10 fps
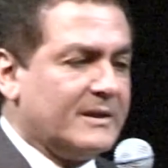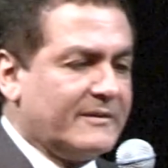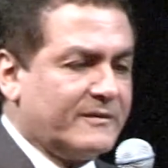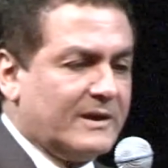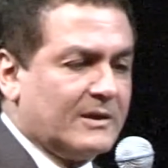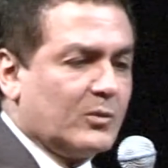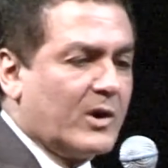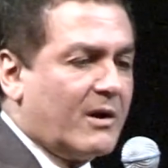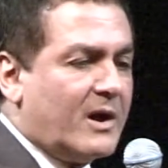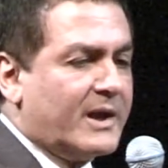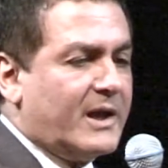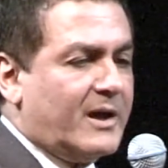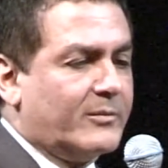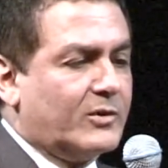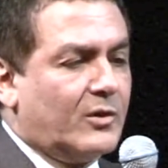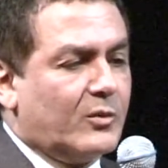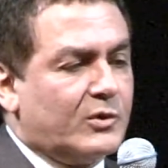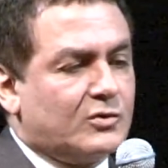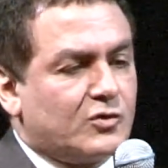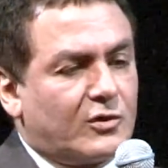the field where I am, you know,
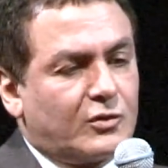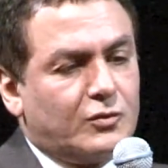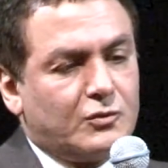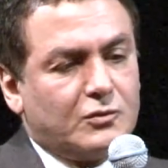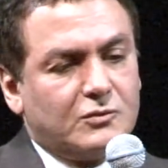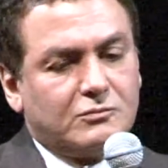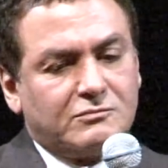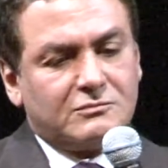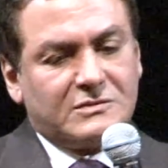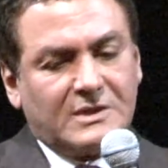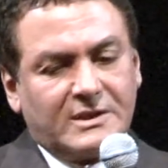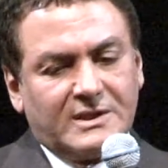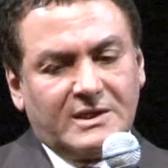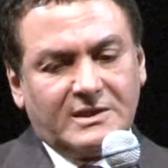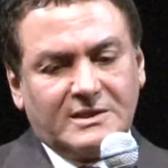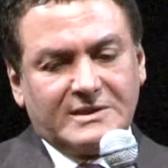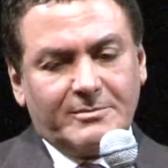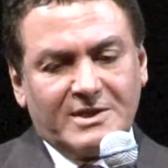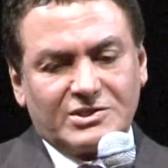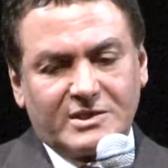we sort of do the
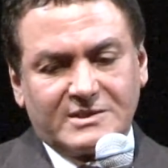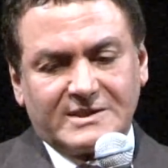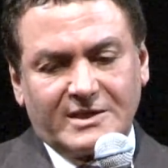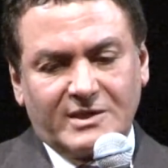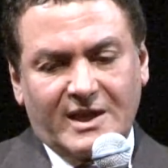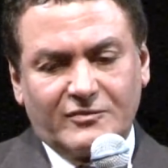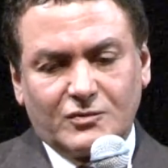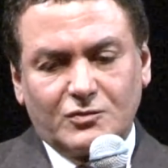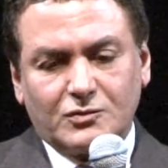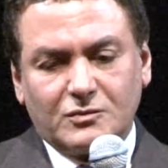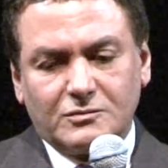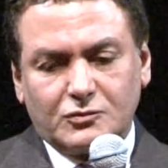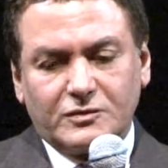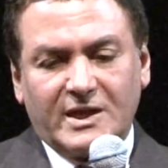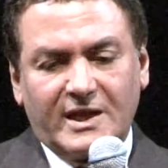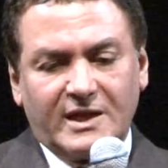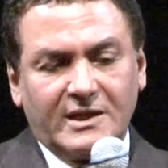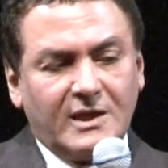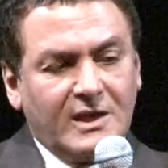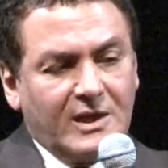missions that you have to do today,